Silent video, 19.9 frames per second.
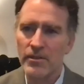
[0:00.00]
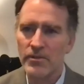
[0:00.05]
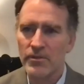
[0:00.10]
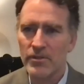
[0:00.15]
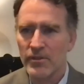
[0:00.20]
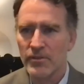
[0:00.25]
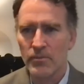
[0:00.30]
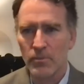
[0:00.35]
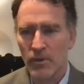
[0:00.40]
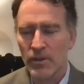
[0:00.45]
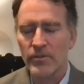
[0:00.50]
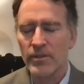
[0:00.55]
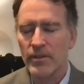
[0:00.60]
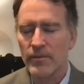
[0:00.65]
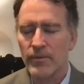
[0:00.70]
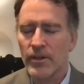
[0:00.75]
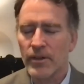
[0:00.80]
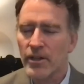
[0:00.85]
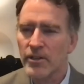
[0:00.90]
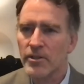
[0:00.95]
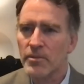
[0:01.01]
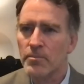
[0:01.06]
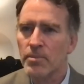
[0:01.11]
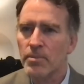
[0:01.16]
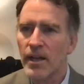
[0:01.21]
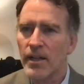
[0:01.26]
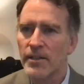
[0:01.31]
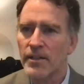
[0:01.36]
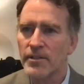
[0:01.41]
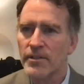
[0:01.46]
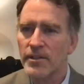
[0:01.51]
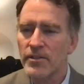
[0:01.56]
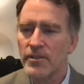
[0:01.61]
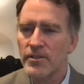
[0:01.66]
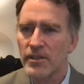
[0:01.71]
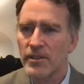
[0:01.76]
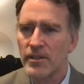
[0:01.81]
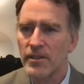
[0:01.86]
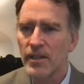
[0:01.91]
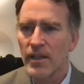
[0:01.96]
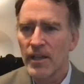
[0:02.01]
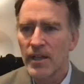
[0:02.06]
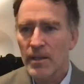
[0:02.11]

because he just wasn't a very good politician.